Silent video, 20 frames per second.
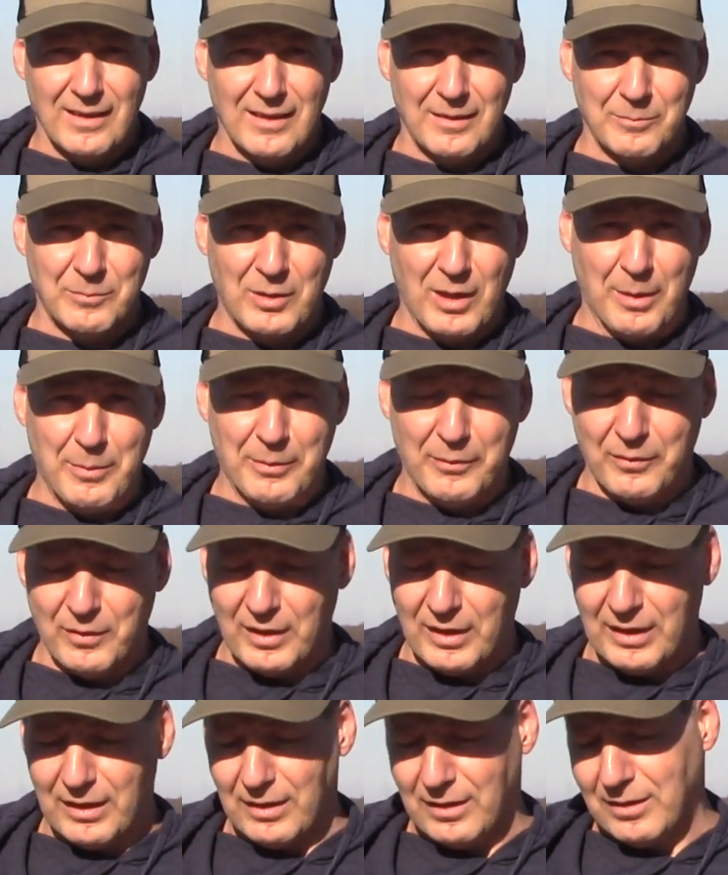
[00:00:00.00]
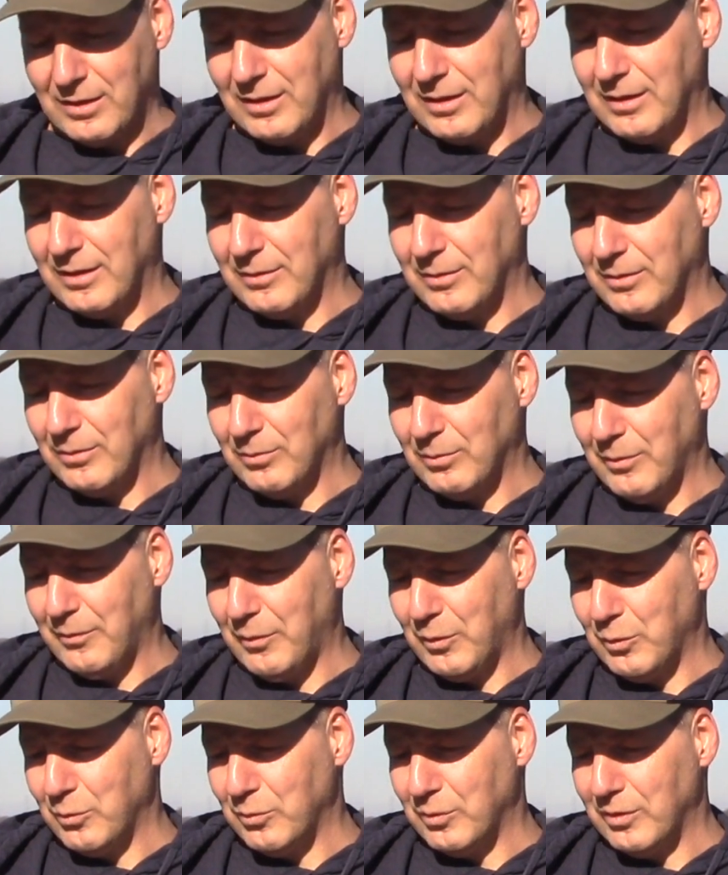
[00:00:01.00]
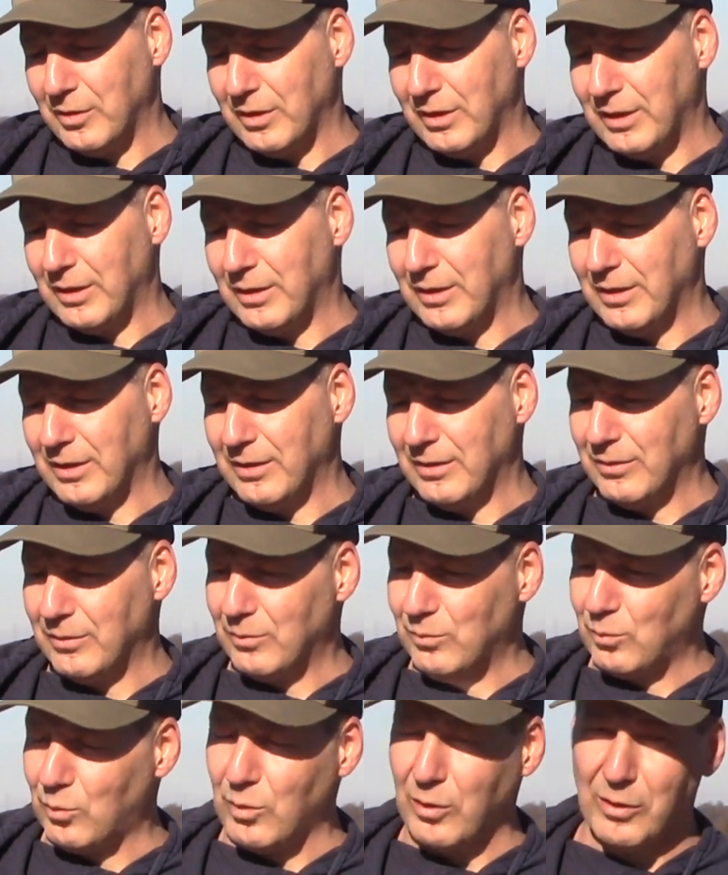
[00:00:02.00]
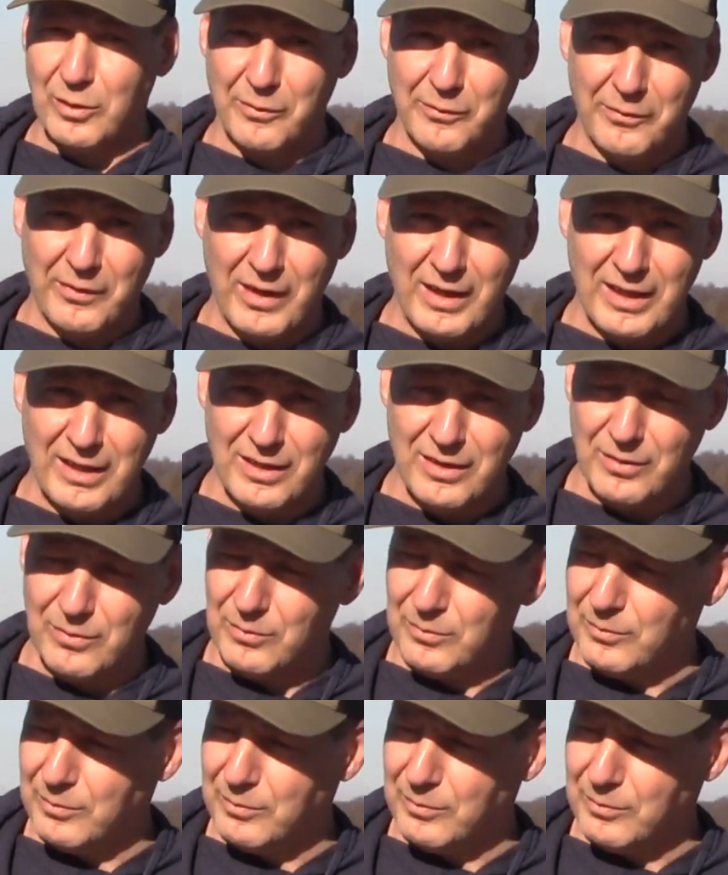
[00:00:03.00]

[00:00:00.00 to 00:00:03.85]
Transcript: I'm Tommy Flake, reviewing the Royal Faith